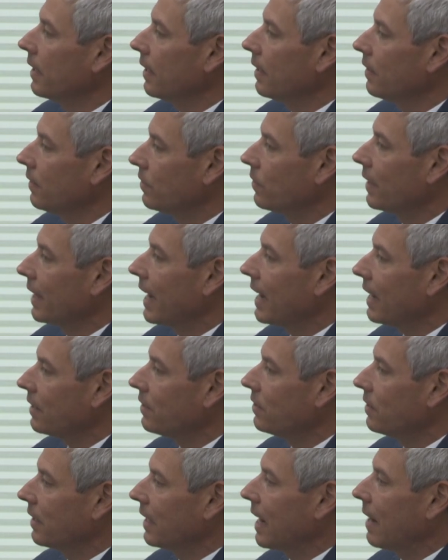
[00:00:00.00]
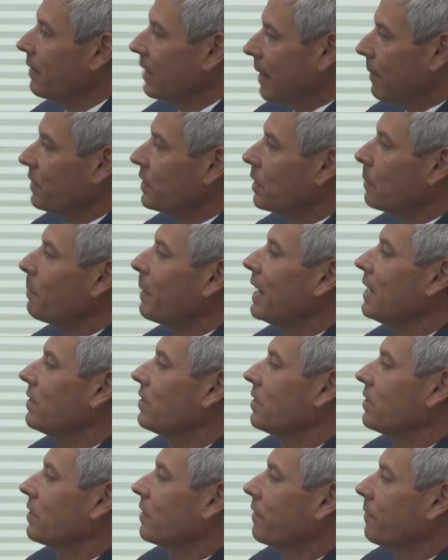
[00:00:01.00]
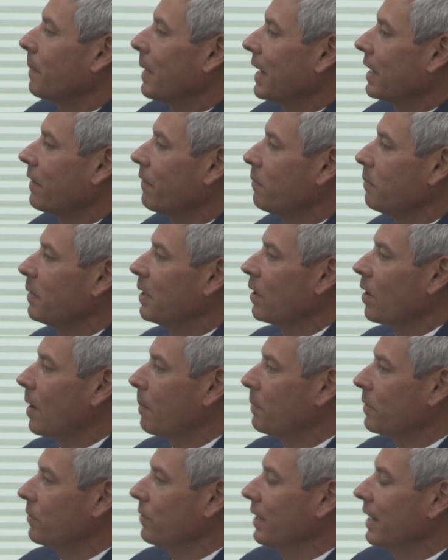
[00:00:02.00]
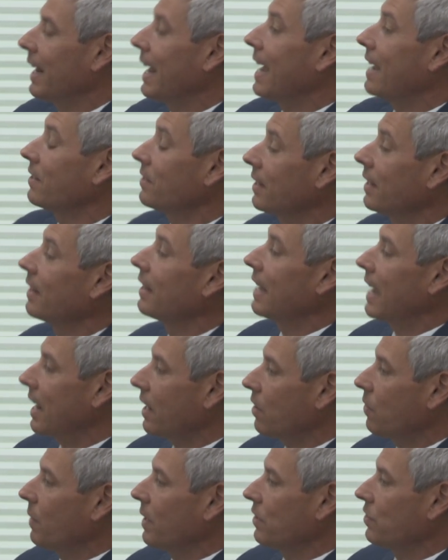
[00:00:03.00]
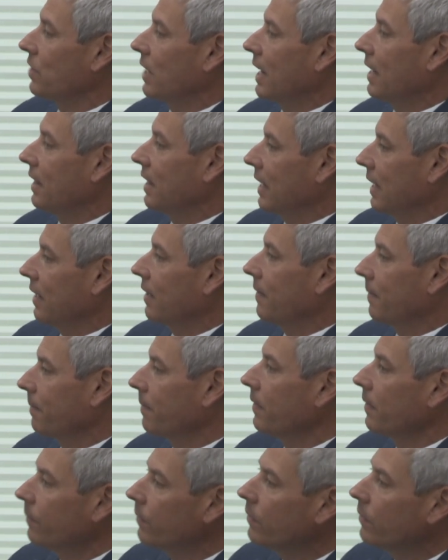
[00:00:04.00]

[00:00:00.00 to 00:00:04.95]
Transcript: so that's that. That was the basis of my giving you the opportunity to ask that question. And I, I appreciate